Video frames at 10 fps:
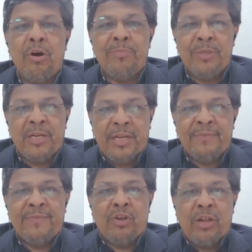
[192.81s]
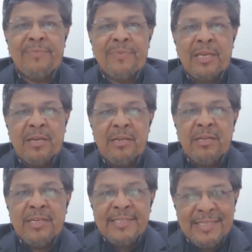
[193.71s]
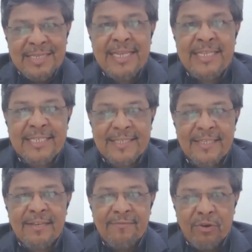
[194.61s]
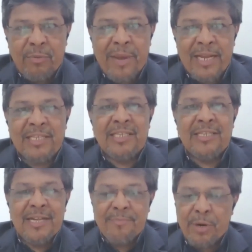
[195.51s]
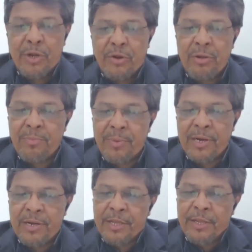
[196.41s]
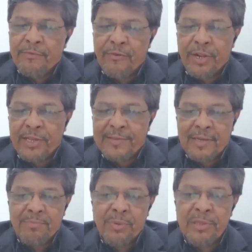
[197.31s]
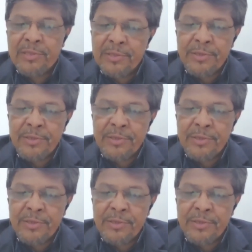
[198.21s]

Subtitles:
objectives or life cycle stages for managing that particular part. For example,